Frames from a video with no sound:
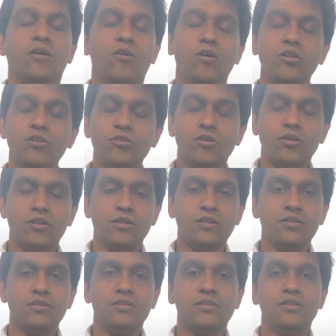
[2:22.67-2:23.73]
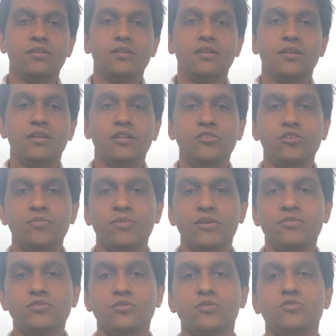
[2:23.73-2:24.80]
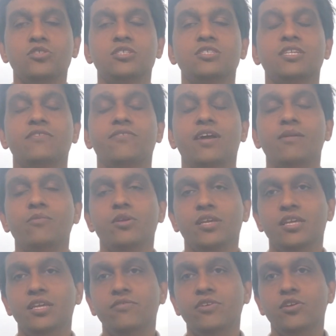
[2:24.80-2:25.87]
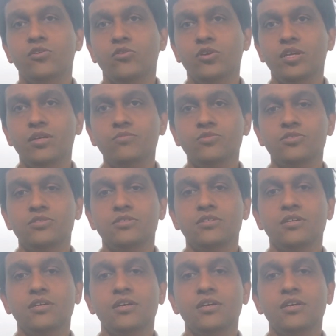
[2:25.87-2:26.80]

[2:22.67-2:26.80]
All in all, Lithion Power solutions have helped EV OEMs